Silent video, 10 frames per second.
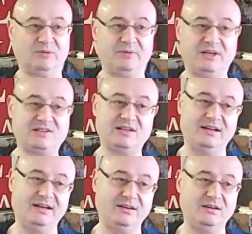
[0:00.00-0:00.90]

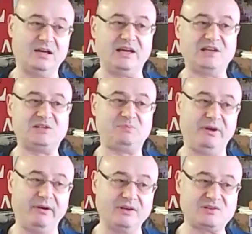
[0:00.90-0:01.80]
basically, I
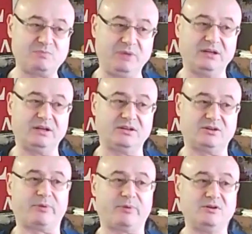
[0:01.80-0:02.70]
experienced being an
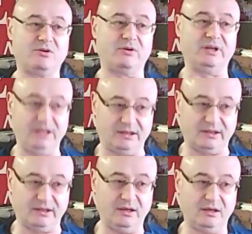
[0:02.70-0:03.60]
entrepreneur in
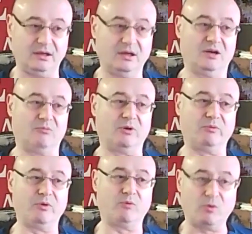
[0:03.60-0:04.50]
Italy when
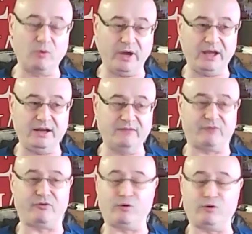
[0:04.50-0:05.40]
we were waiting for
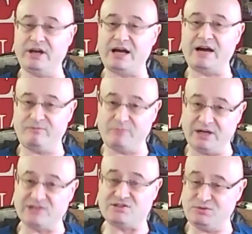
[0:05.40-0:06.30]
four and a half
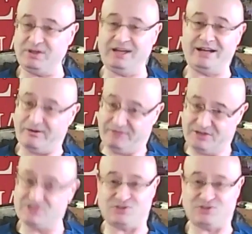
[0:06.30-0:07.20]
months to get our
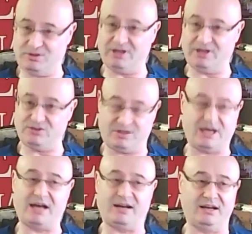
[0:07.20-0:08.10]
visas to get into
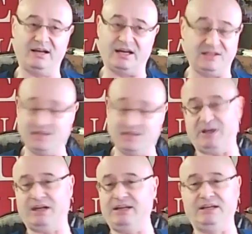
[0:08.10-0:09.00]
Canada. I didn't speak
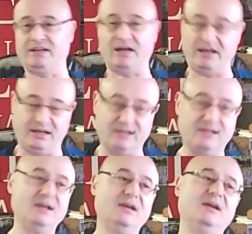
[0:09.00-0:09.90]
any Italian.
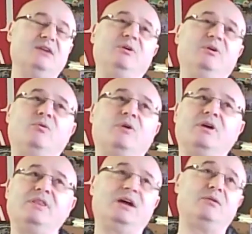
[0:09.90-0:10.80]
We were
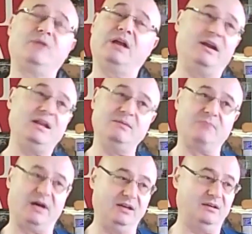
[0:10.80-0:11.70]
there without any
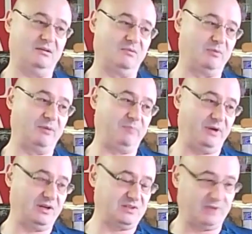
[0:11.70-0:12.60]
money with my
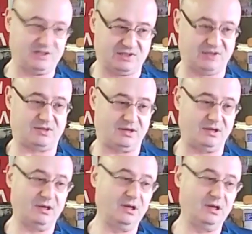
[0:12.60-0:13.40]
parents and my sister.